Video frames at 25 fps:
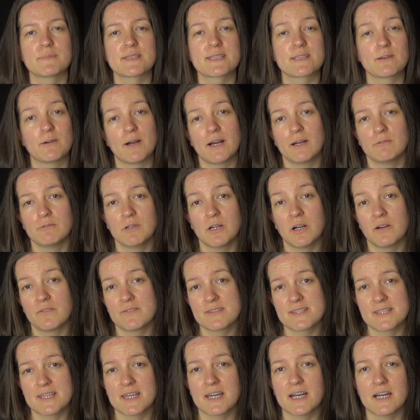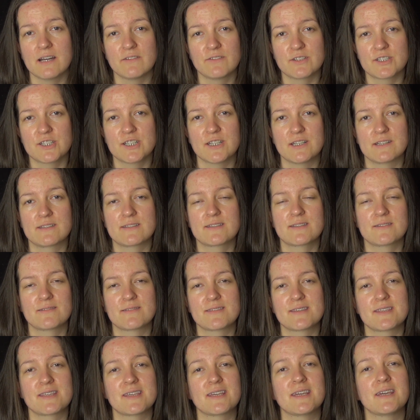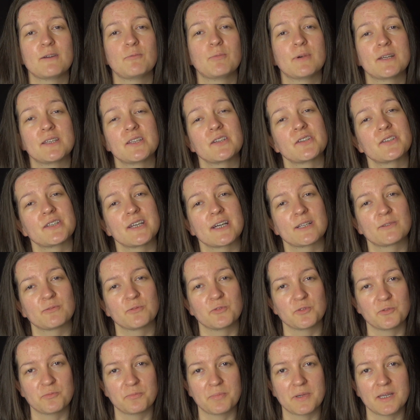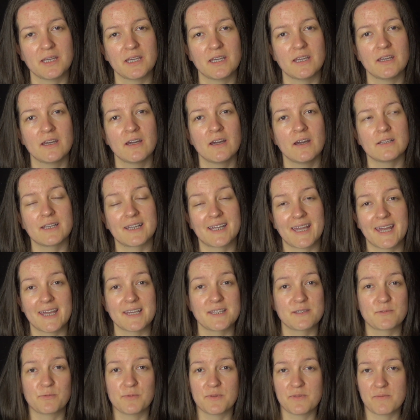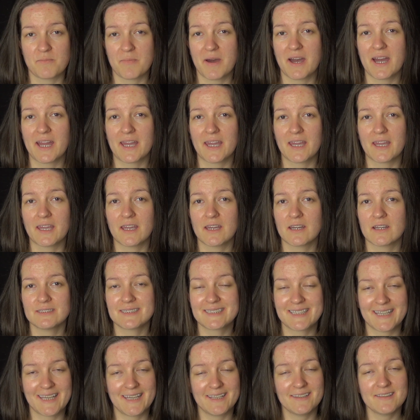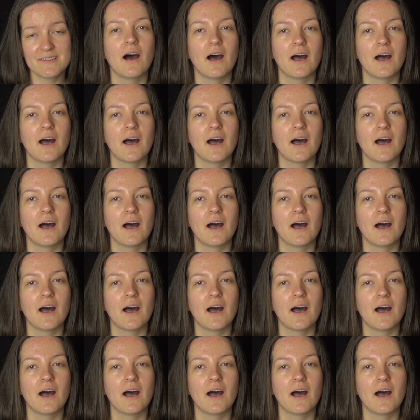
So I will obviously have a chance to see whether that would be the case with my skin.